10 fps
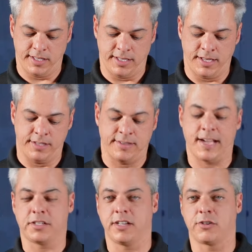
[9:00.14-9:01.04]
it is
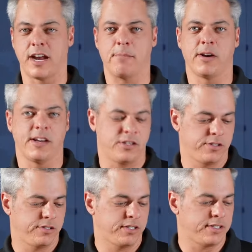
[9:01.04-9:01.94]
actually cranberry
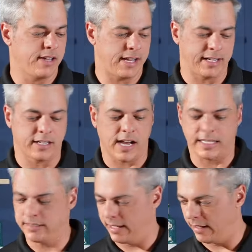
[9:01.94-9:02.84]
juice. It's not a
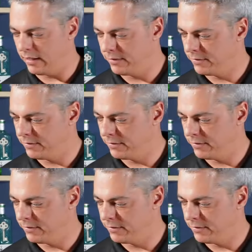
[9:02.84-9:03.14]
cocktail.